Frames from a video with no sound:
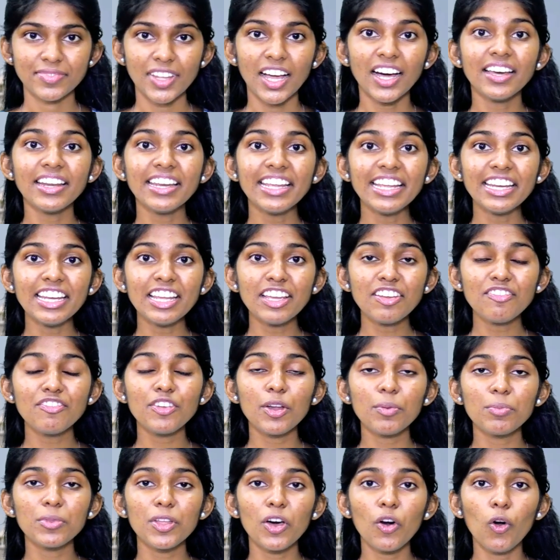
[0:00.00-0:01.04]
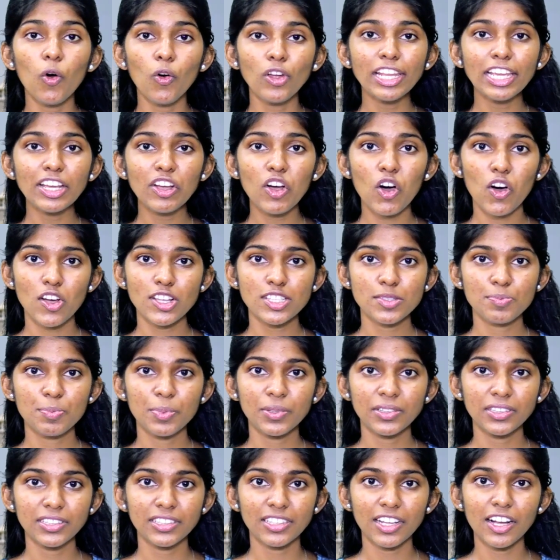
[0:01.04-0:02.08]
A reading from the Holy
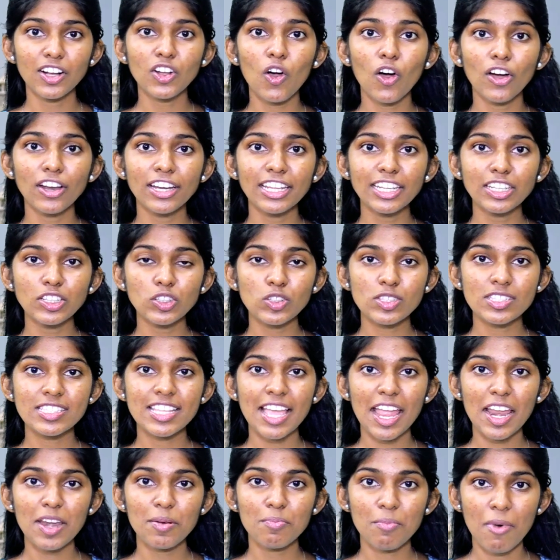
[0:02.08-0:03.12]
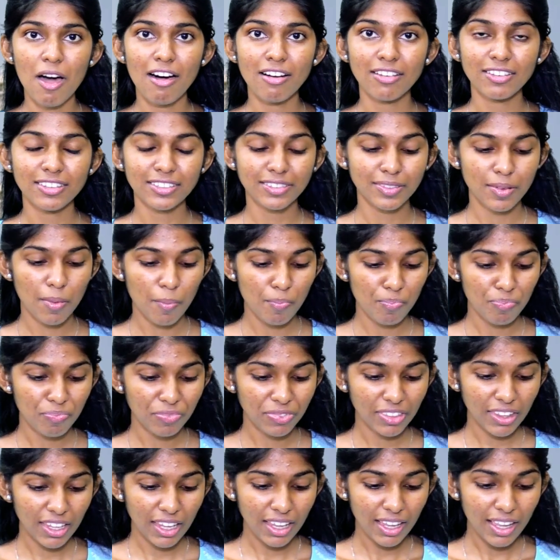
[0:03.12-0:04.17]
Gospel according to St. Mark.
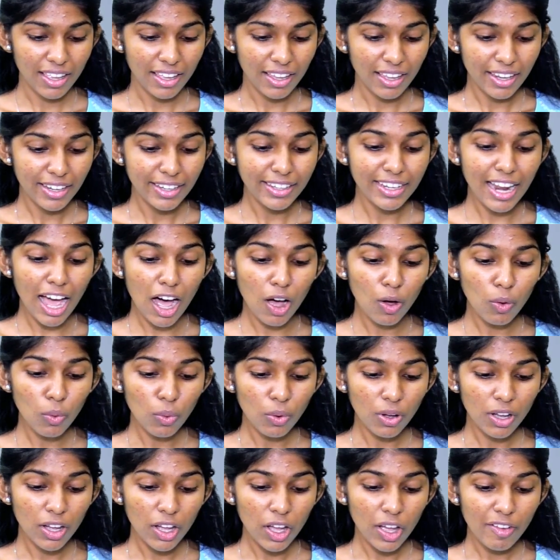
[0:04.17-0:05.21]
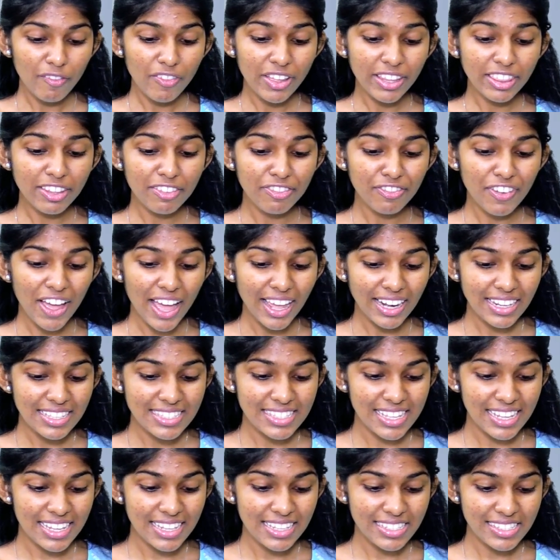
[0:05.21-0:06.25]
Now, when the
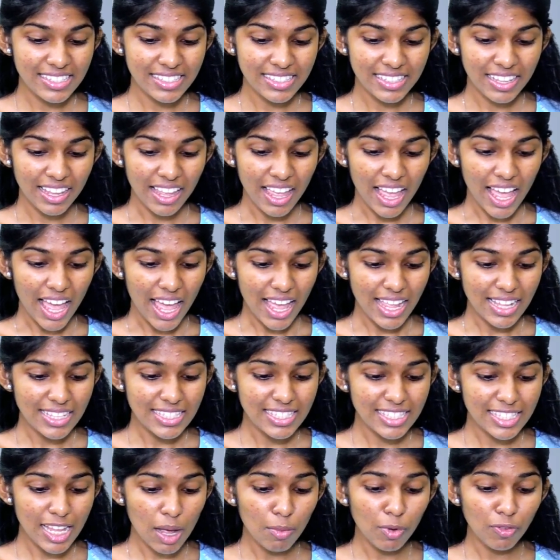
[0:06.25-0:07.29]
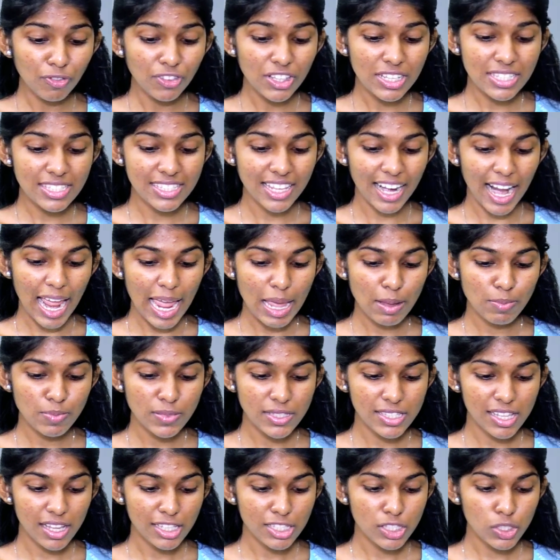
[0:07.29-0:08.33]
Pharisees and some of the
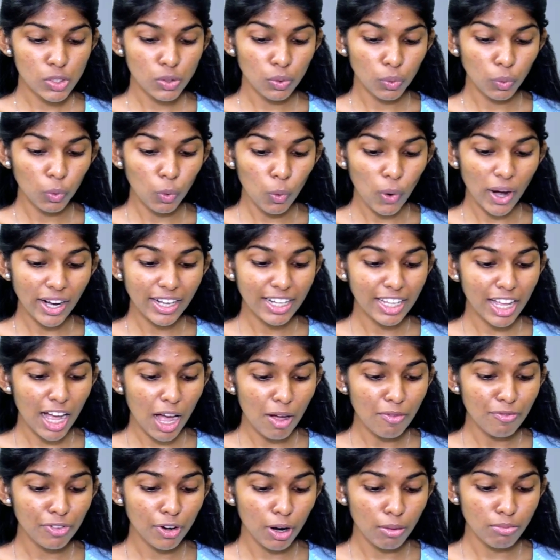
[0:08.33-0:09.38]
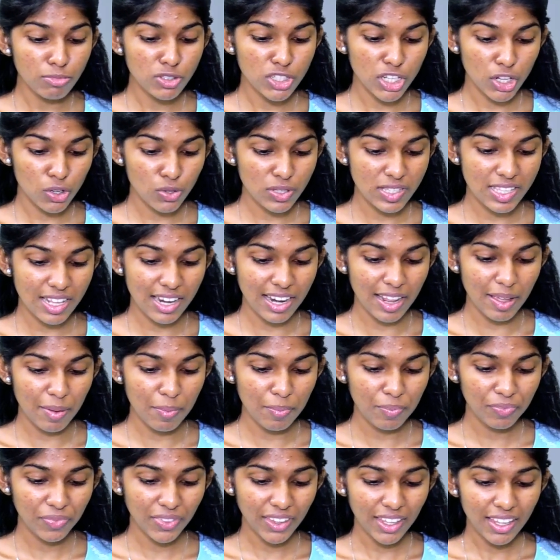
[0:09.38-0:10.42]
scribes who had come from
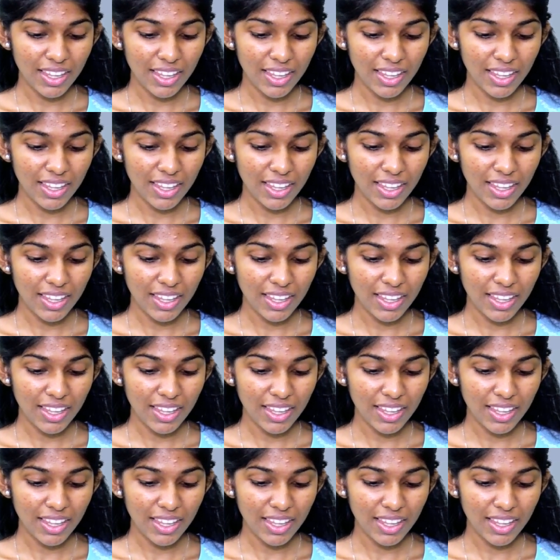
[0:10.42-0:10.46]
Jerusalem